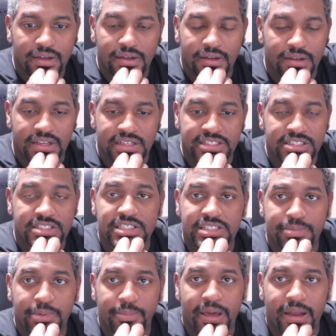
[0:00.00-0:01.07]
It just needs to
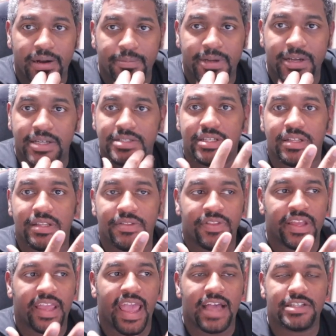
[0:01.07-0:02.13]
be better, because the
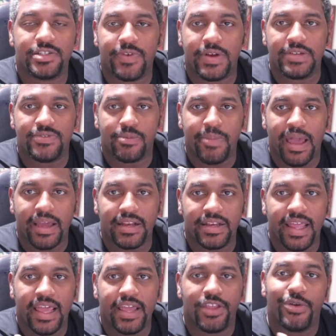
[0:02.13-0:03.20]
caster frames from back in the
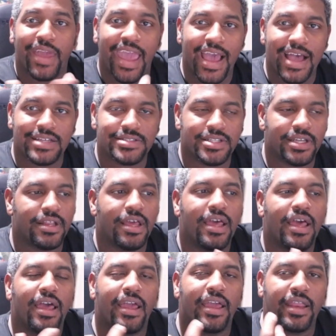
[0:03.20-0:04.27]
day, you cast it
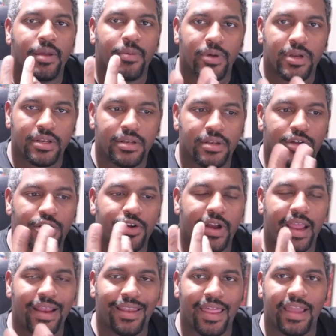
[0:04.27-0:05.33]
and it would
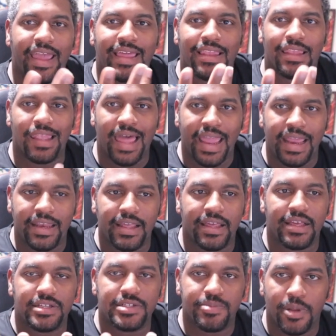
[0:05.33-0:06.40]
create like a lightning
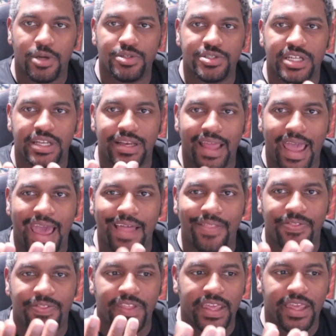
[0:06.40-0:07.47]
explosion
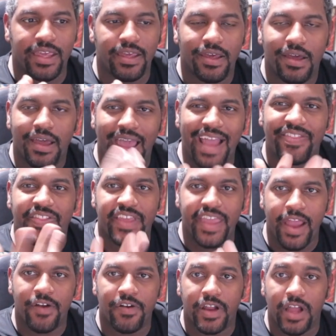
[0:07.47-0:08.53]
at the
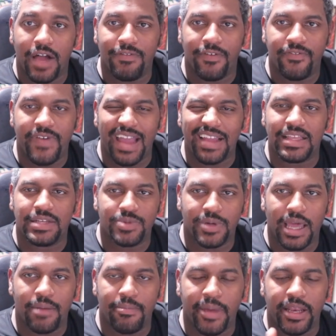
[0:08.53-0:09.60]
area of effect. That's what
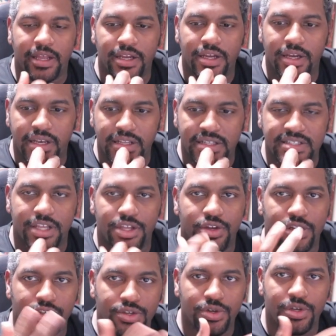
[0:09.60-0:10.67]
kind of made it good, is that you
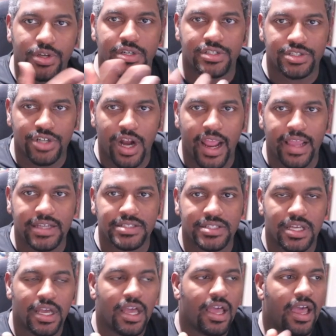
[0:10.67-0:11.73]
could do your strikes,
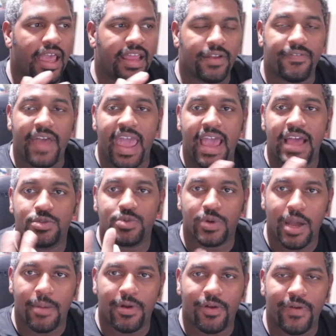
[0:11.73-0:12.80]
and if ads were
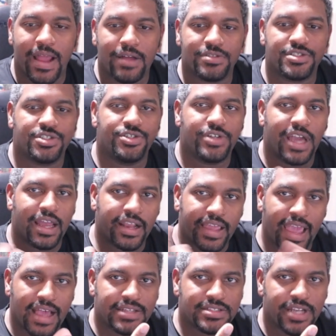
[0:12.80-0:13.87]
coming around you, you kind of
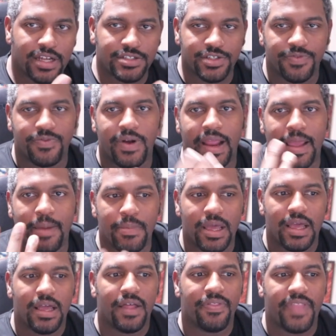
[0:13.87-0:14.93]
casted out your frame.
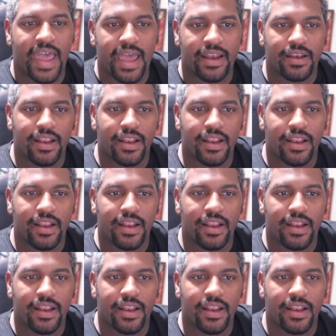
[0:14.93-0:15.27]
That